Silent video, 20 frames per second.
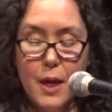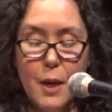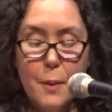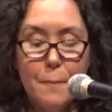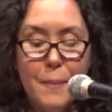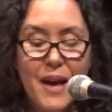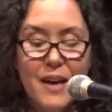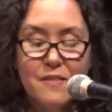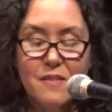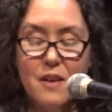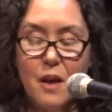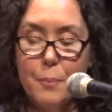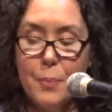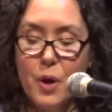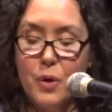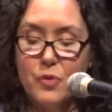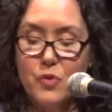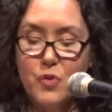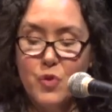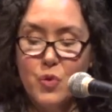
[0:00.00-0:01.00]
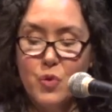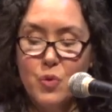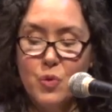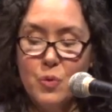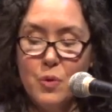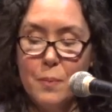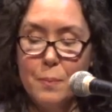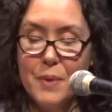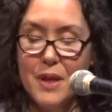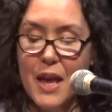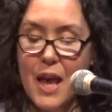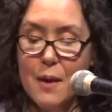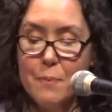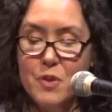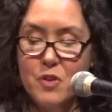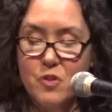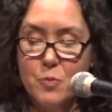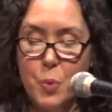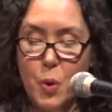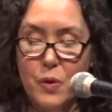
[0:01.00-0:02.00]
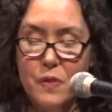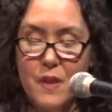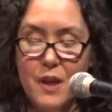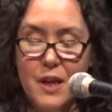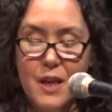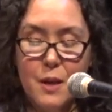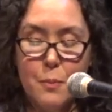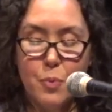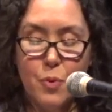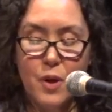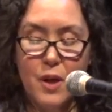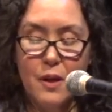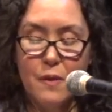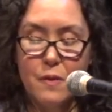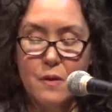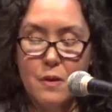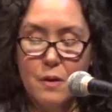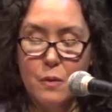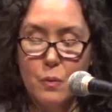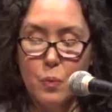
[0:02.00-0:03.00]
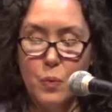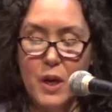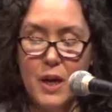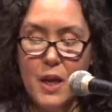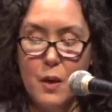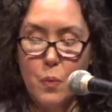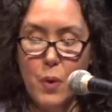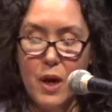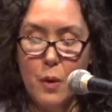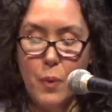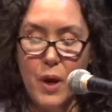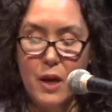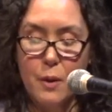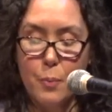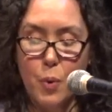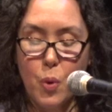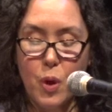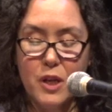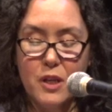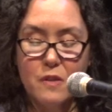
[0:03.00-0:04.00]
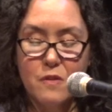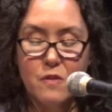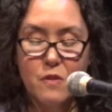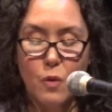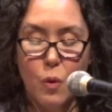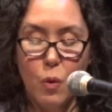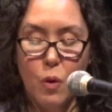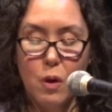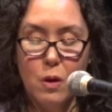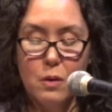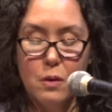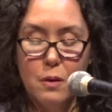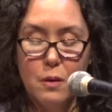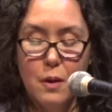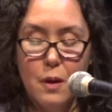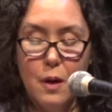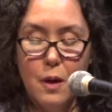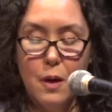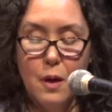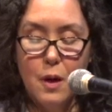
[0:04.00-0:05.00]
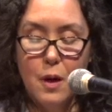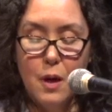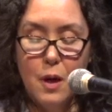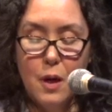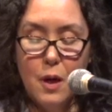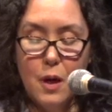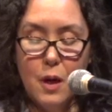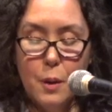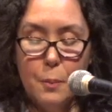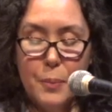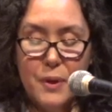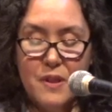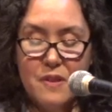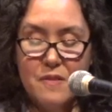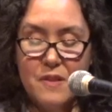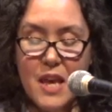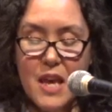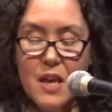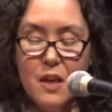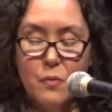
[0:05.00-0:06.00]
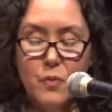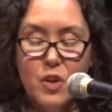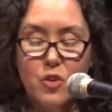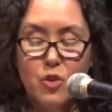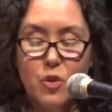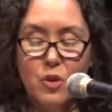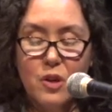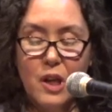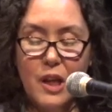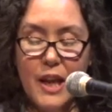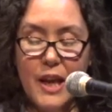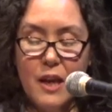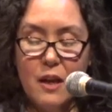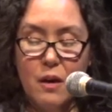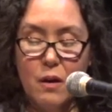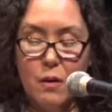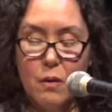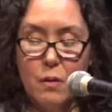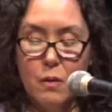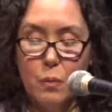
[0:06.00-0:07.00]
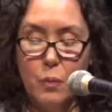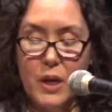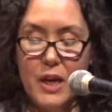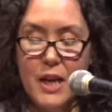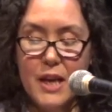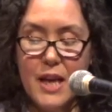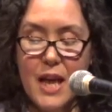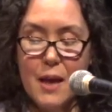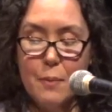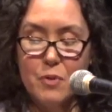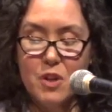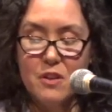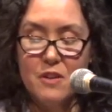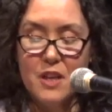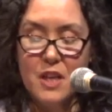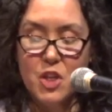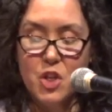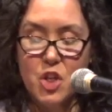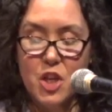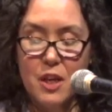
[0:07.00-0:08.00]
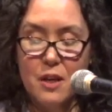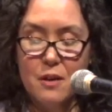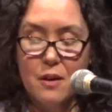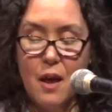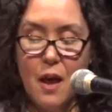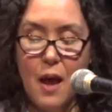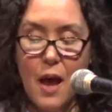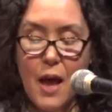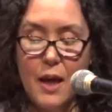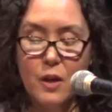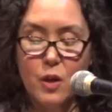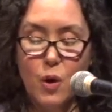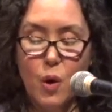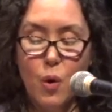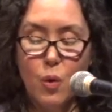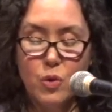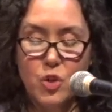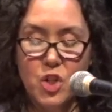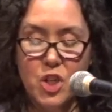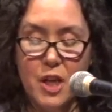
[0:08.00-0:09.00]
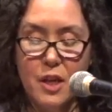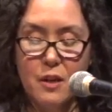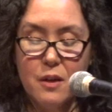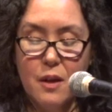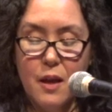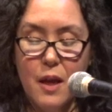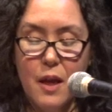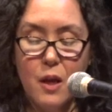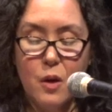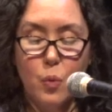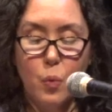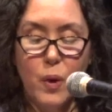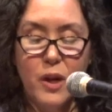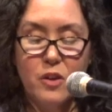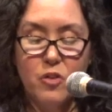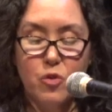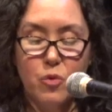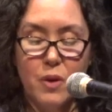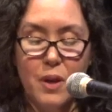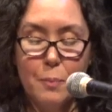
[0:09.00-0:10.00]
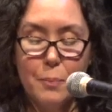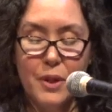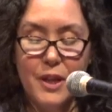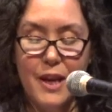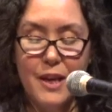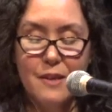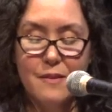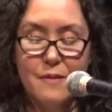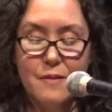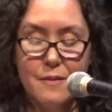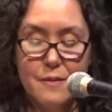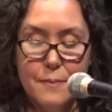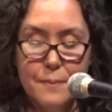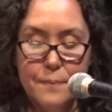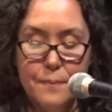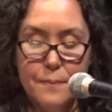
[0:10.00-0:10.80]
Basketball soon became the sport that he breathed when he went away to boarding school. But the skiing returned later when he came to teaching and coaching in a wintry place.